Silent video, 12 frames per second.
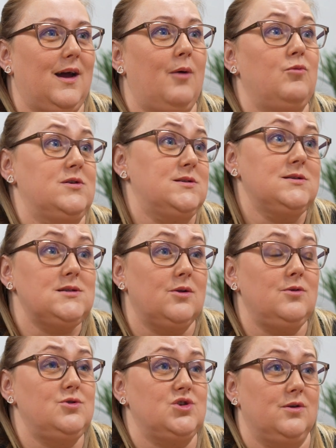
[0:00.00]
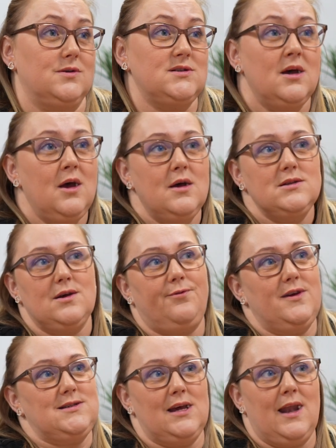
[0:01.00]
cameras and solutions to
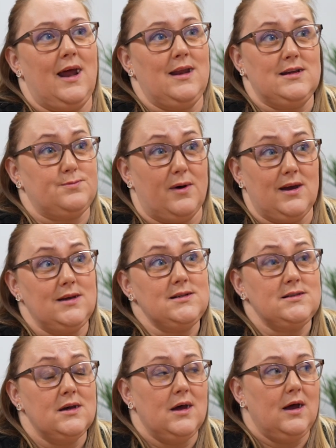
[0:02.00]
fit in any space.